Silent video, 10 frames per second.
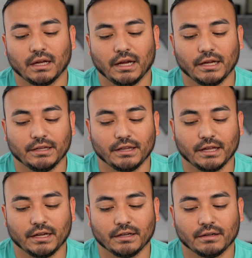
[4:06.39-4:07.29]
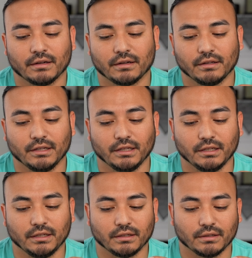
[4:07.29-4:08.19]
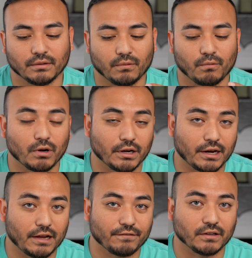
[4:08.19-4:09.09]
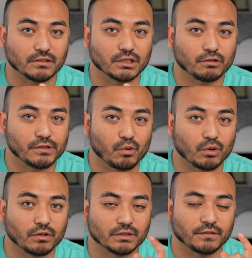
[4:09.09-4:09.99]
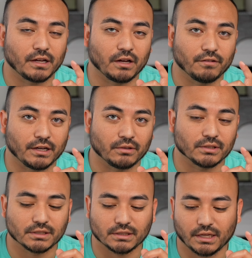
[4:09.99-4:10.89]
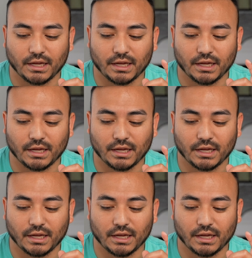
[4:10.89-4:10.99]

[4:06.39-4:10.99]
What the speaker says: and then the 1.5 ounce, 3/4 of an ounce,